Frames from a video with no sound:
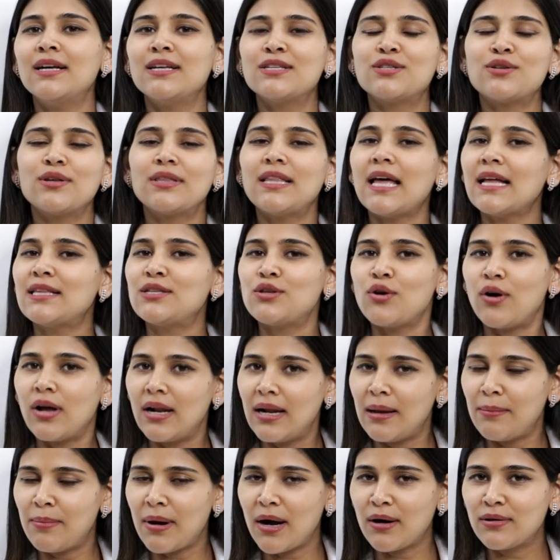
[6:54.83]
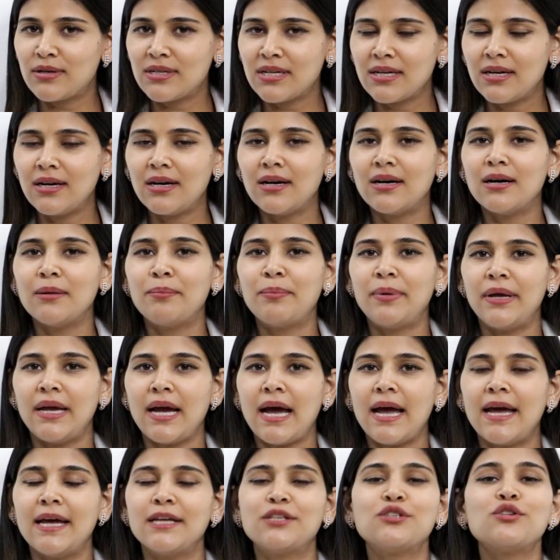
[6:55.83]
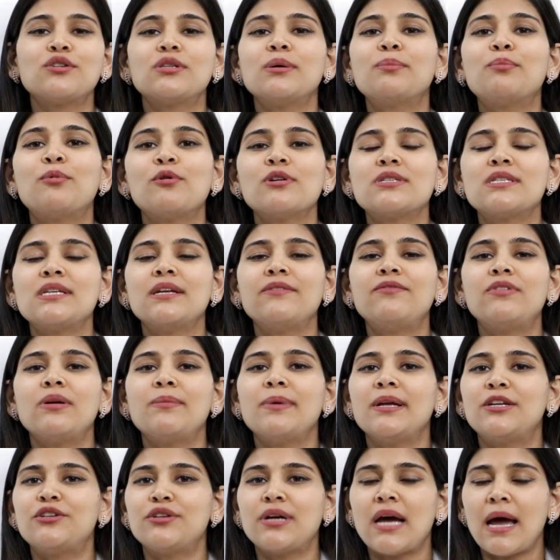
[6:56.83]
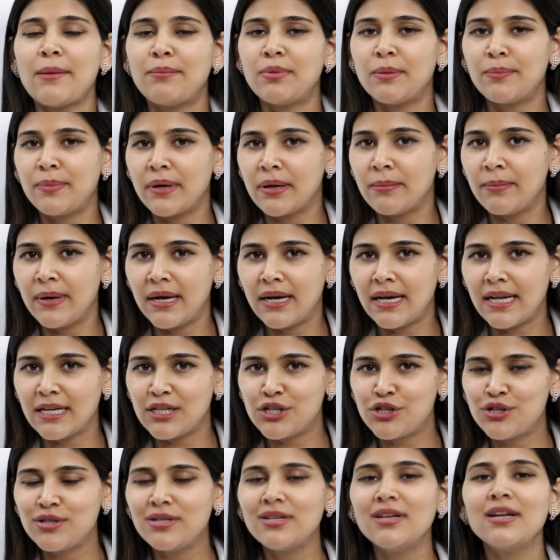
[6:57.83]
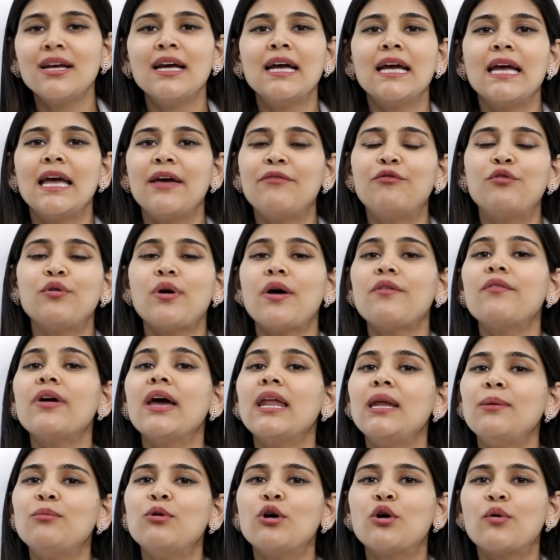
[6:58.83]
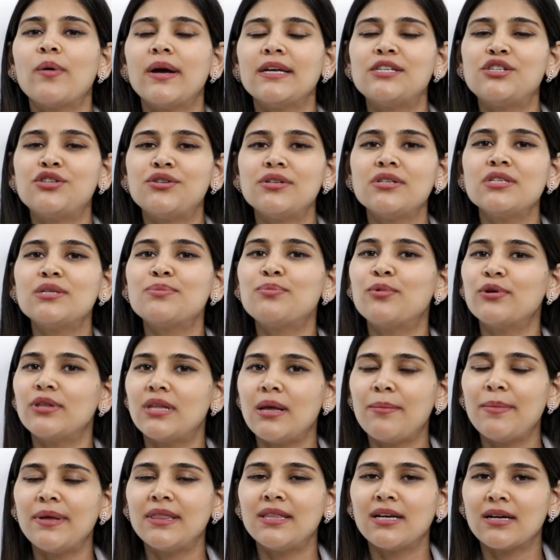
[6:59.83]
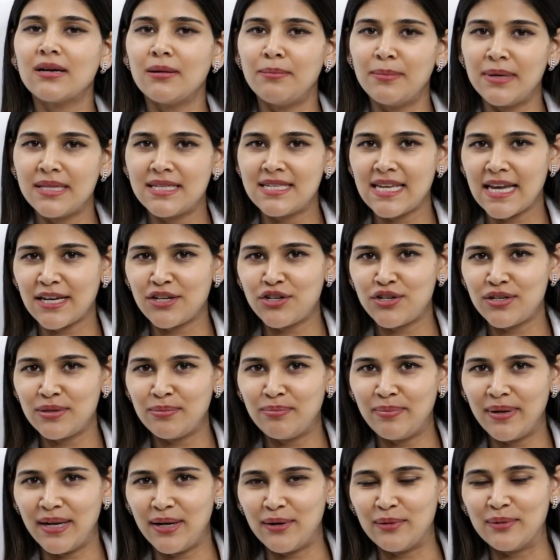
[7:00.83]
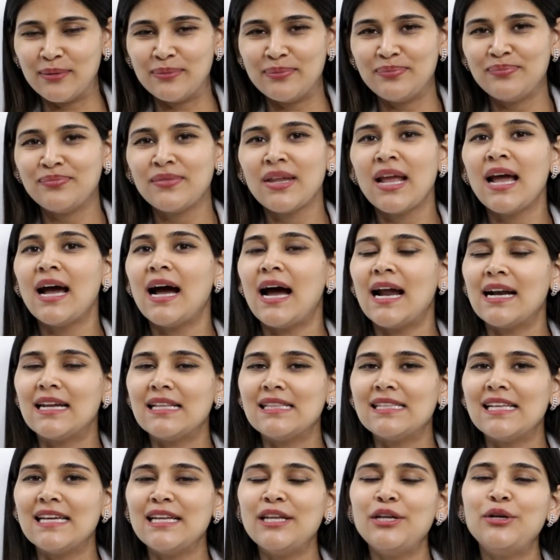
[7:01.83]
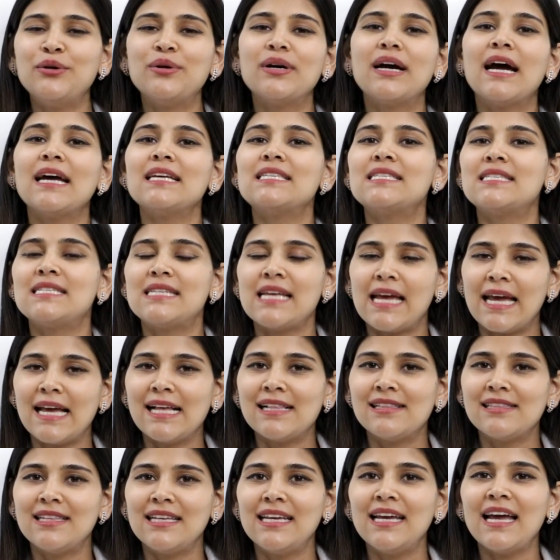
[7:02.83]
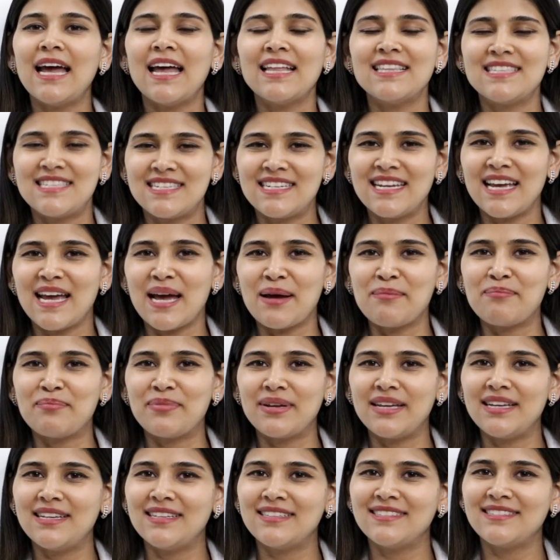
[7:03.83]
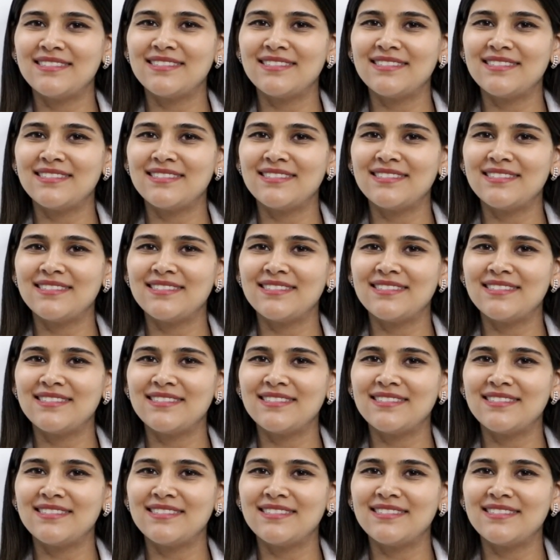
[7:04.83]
So that's all about PIH, or the post-inflammatory hyperpigmentation. If you have any more questions, put them in the comment section below. Until then, you guys stay healthy and stay happy.